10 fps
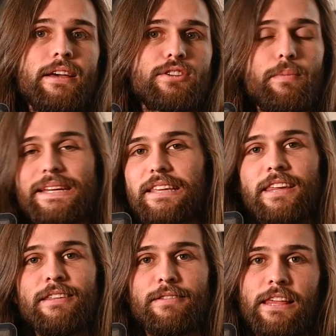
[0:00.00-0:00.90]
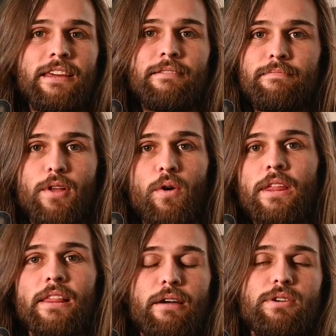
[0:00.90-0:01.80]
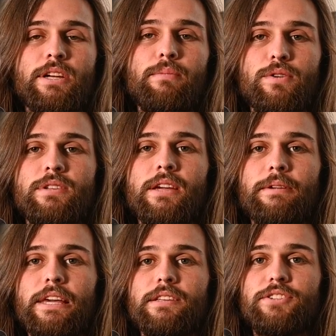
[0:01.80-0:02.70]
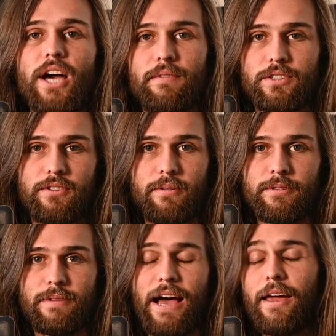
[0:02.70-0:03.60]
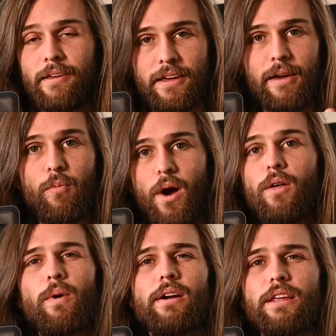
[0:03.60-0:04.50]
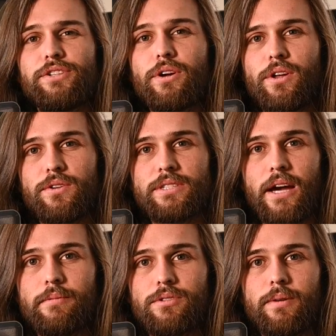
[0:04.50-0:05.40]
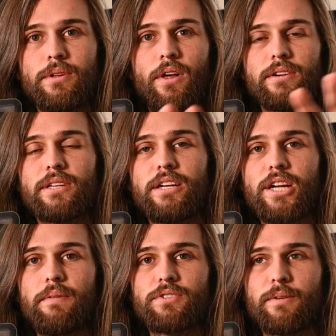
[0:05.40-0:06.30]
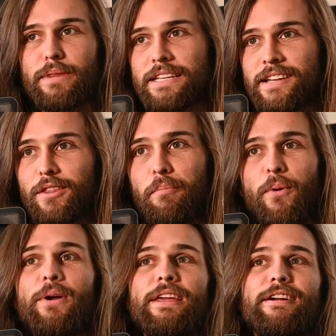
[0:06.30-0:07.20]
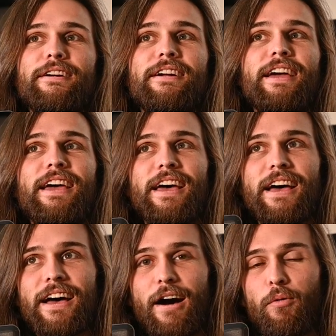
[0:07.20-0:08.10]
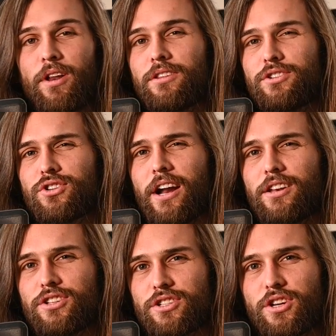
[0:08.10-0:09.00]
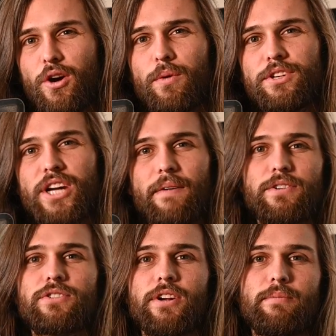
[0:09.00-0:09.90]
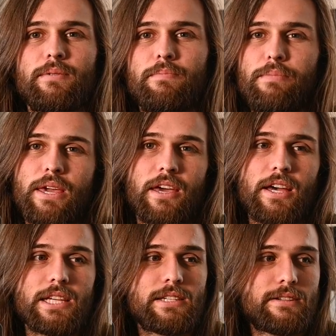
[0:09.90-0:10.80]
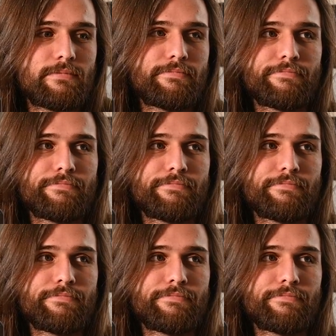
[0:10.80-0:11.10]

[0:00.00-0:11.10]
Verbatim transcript: So basically the only language I'm using is JavaScript. I am well aware that you can use TypeScript alongside JavaScript. That's not the point here. I wanted to try to just go with JavaScript because